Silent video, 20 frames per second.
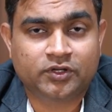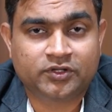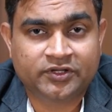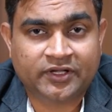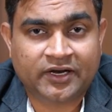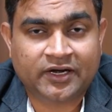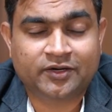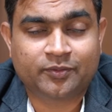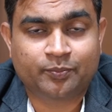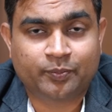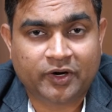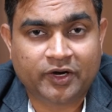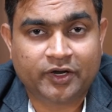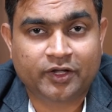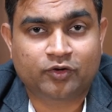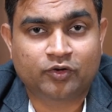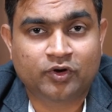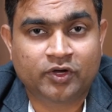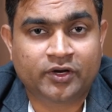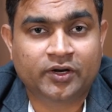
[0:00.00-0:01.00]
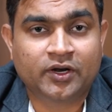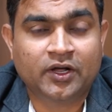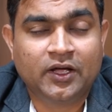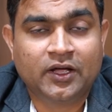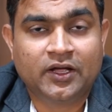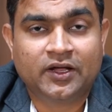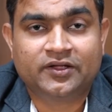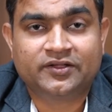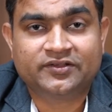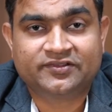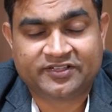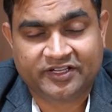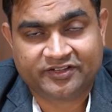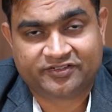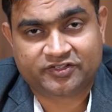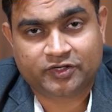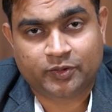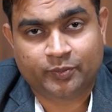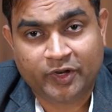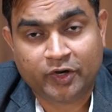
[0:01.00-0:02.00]
that particular
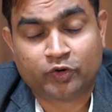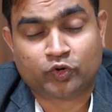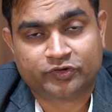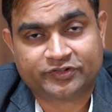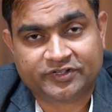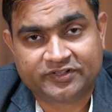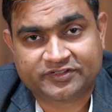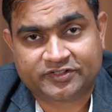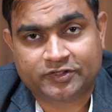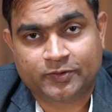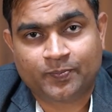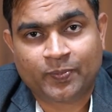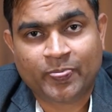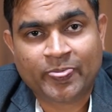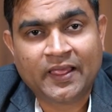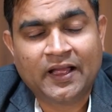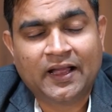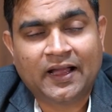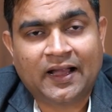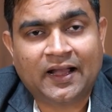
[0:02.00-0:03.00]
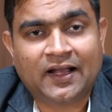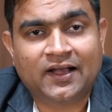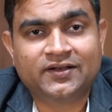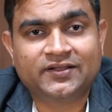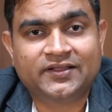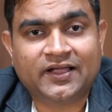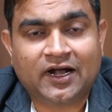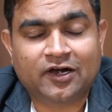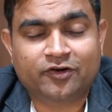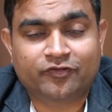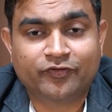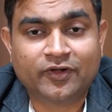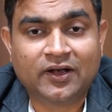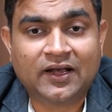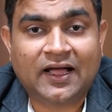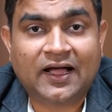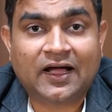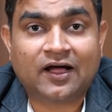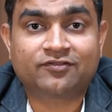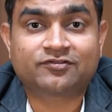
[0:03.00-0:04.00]
system, ecosystem. And that will
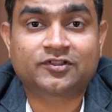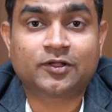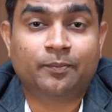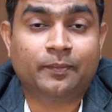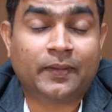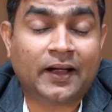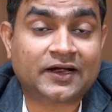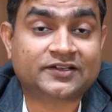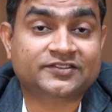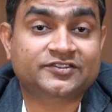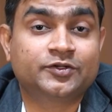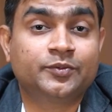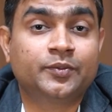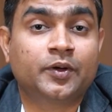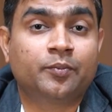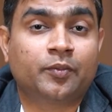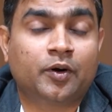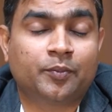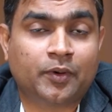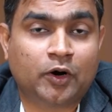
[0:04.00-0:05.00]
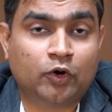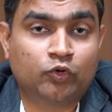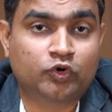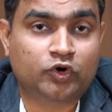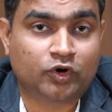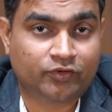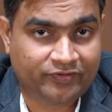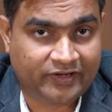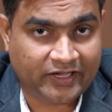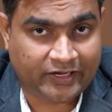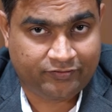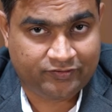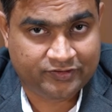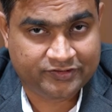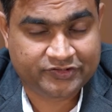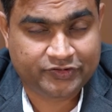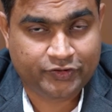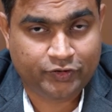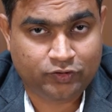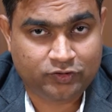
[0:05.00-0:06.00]
have the maximum amount of
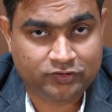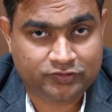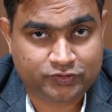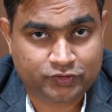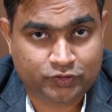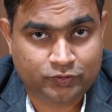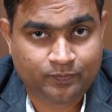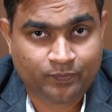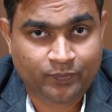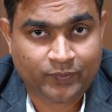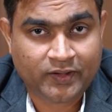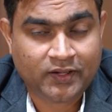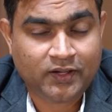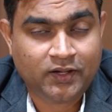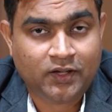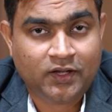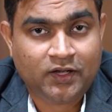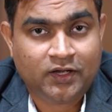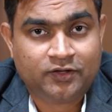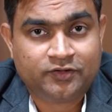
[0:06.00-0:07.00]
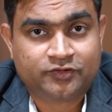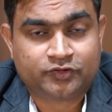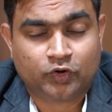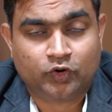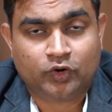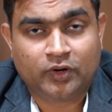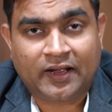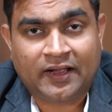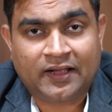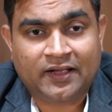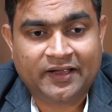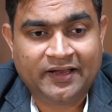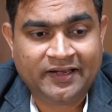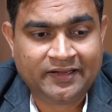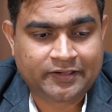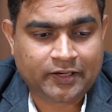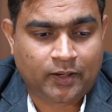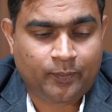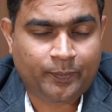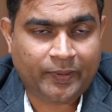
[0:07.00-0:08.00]
diversity also. So
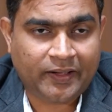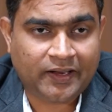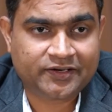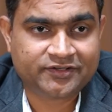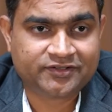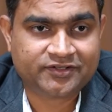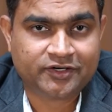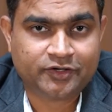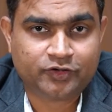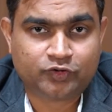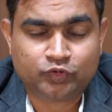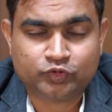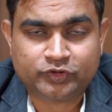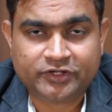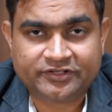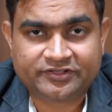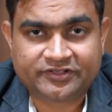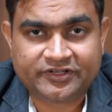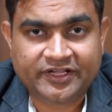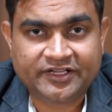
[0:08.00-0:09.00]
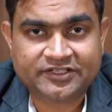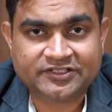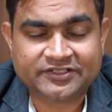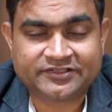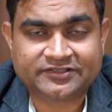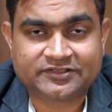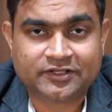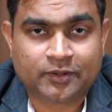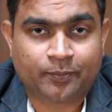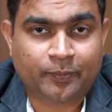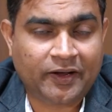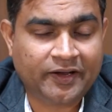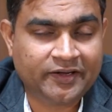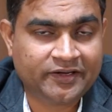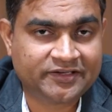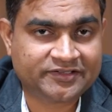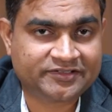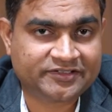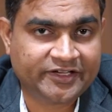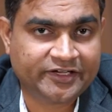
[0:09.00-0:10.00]
in comparison to the stages, the
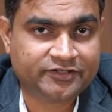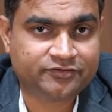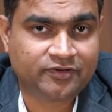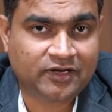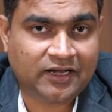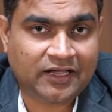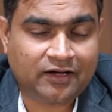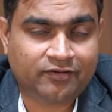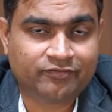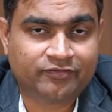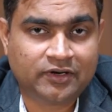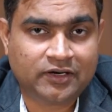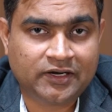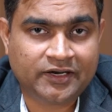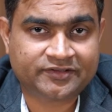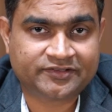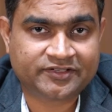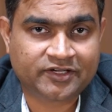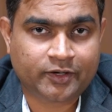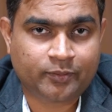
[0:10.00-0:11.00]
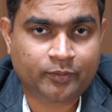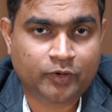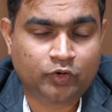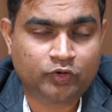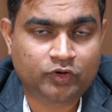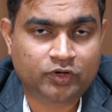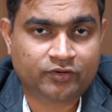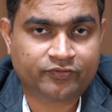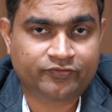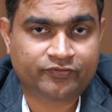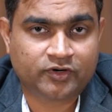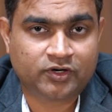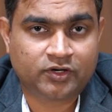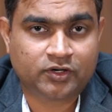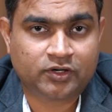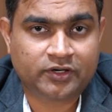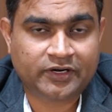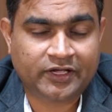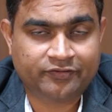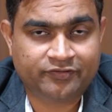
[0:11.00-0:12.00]
pioneer stage will have lesser amount of
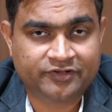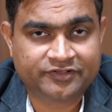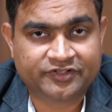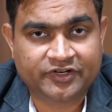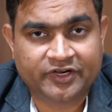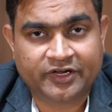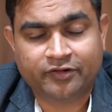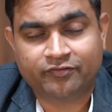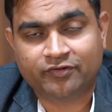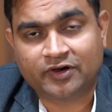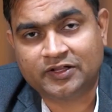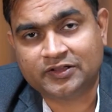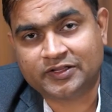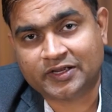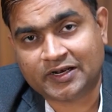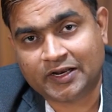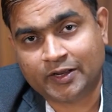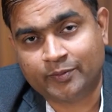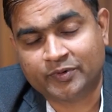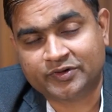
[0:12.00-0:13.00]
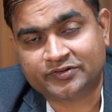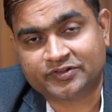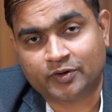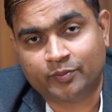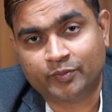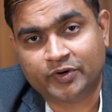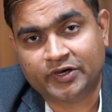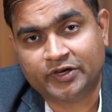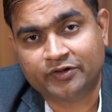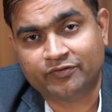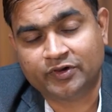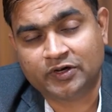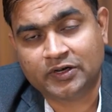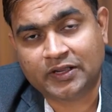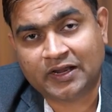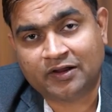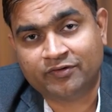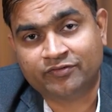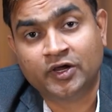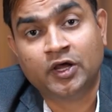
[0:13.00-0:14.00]
diversity, while the climax community will
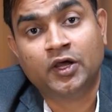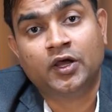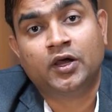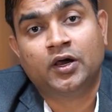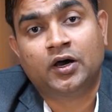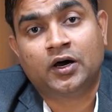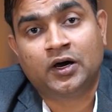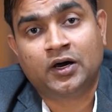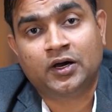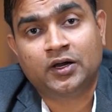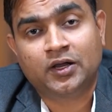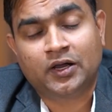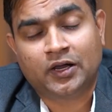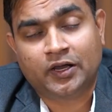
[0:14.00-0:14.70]
have a